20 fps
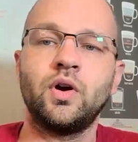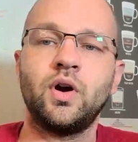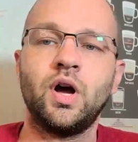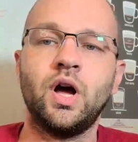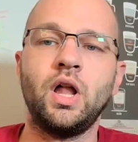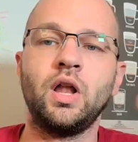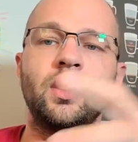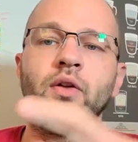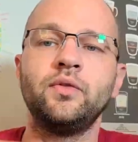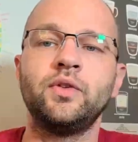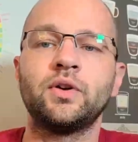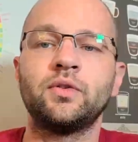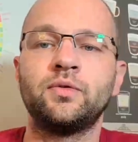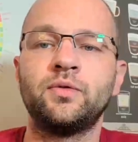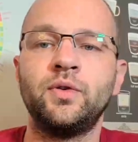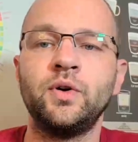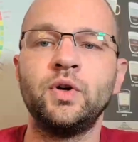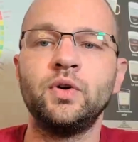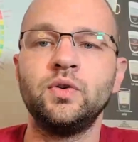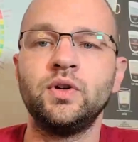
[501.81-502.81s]
all of their
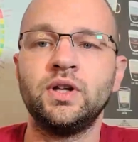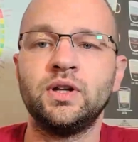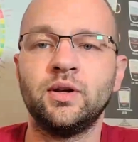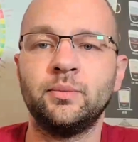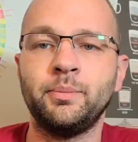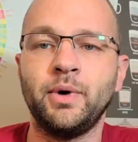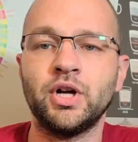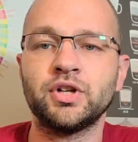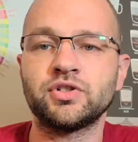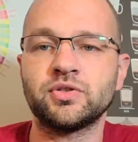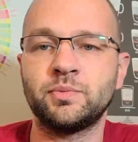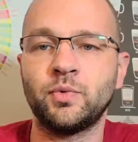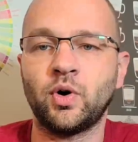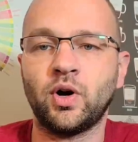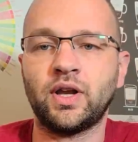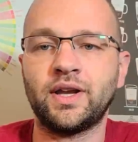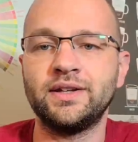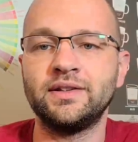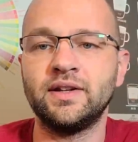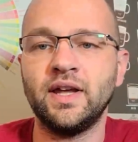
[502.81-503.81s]
food in a much
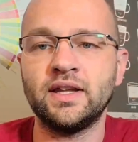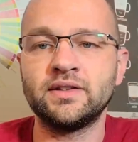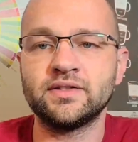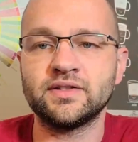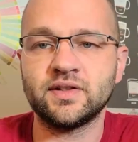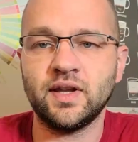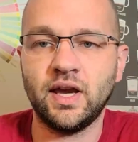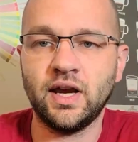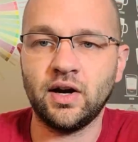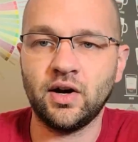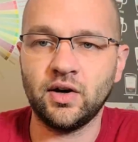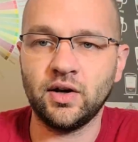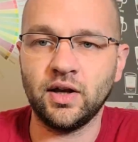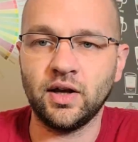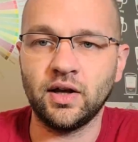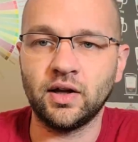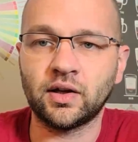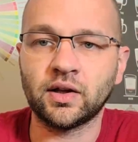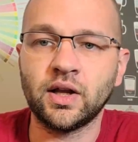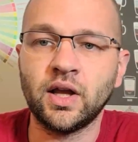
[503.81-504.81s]
more condensed
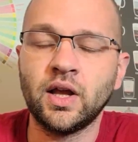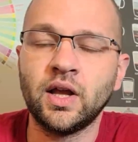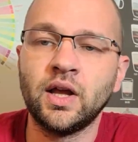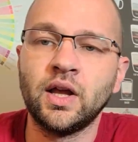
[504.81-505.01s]
area.